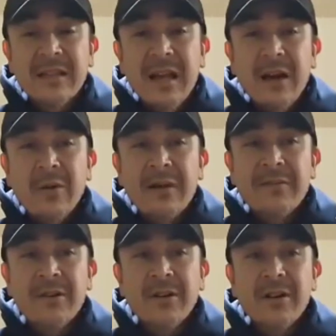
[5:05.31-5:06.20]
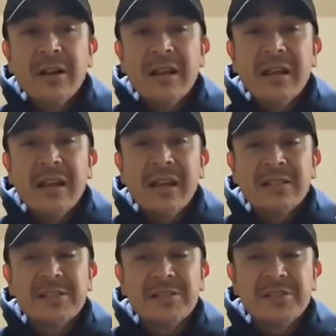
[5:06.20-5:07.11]
However,
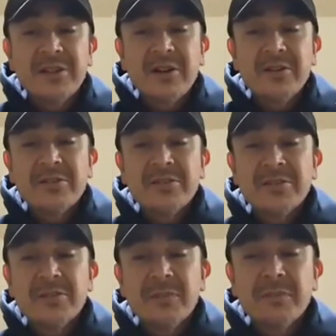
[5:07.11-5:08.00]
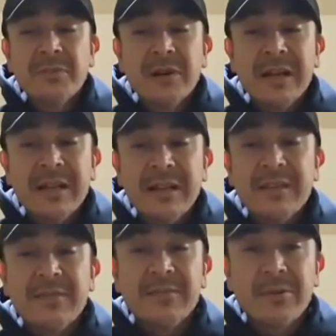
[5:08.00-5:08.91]
it starts to break
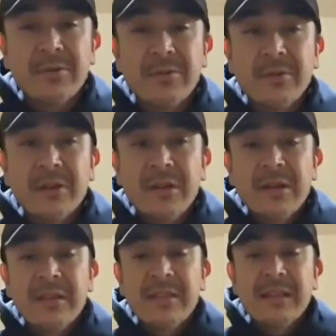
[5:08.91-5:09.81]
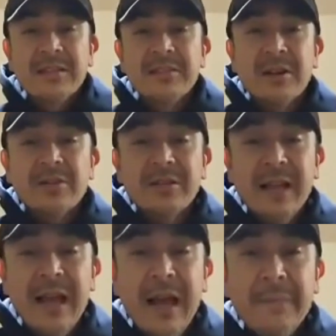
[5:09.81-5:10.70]
through. Things start to
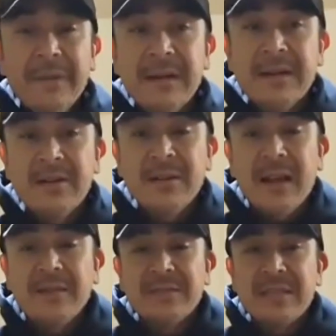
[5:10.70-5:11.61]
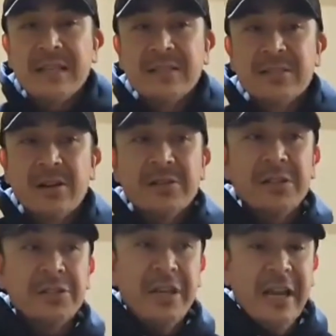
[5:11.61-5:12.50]
happen in our lives. Things start
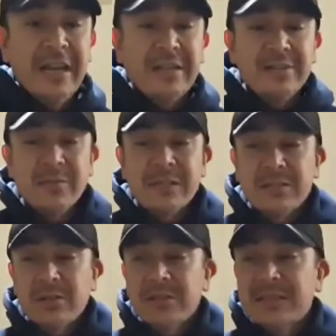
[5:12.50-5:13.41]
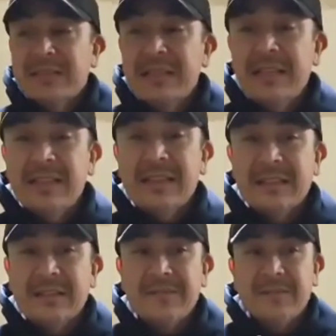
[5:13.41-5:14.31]
to change. We start to see
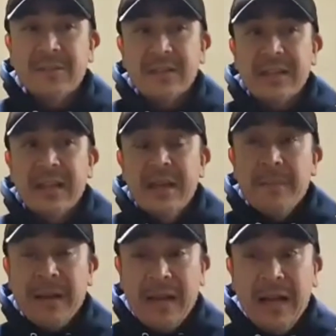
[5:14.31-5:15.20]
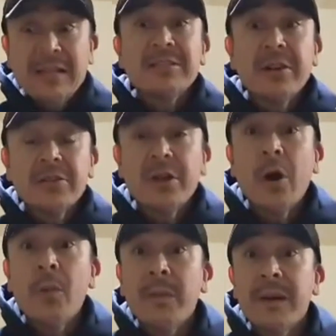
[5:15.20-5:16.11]
things differently. My eyes start to
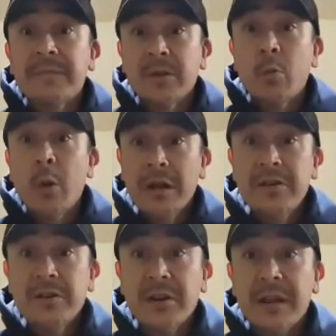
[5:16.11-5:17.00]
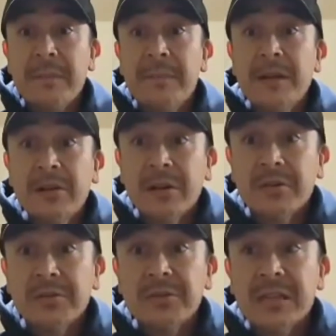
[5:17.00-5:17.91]
open up to wonder and
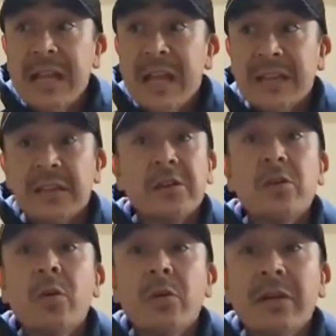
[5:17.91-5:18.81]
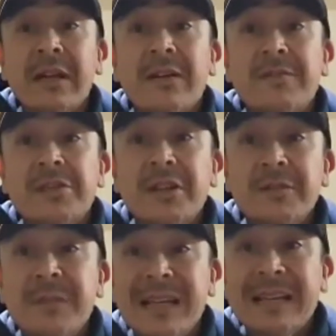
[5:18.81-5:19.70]
miracles and the glory of
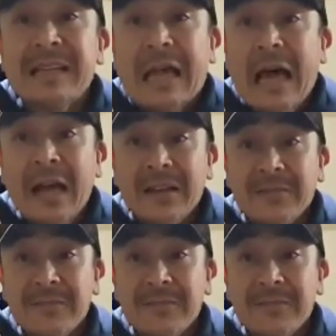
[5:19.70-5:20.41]
just being alive.